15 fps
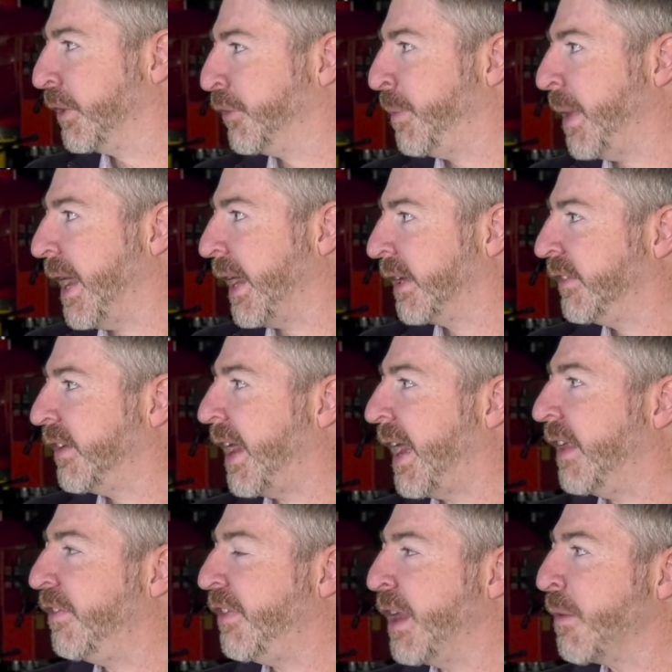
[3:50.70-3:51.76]
expect,
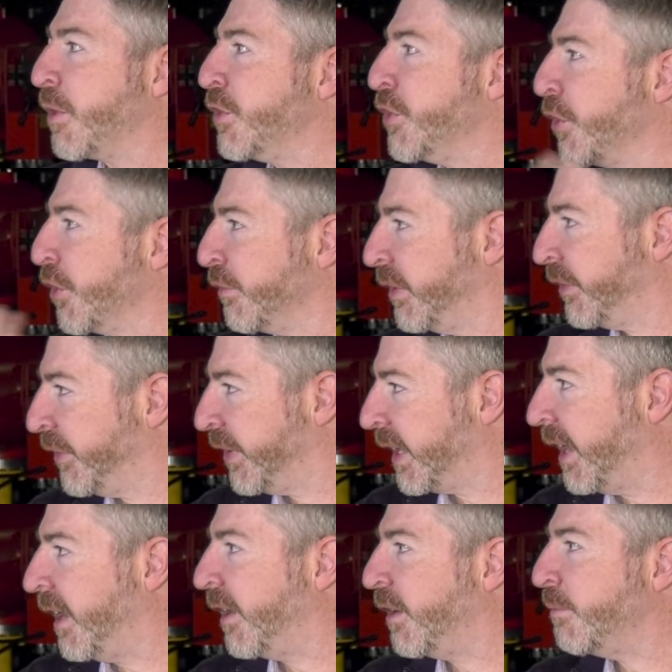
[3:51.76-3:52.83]
and they were nervous to
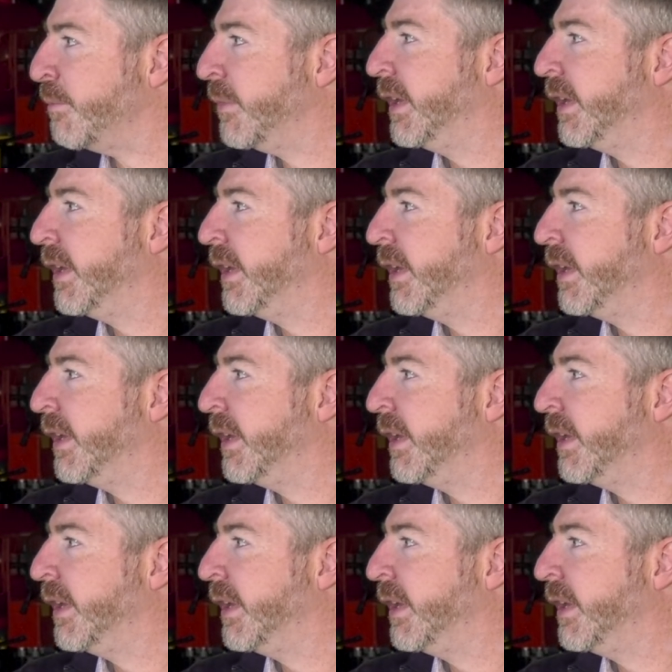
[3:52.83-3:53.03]
come.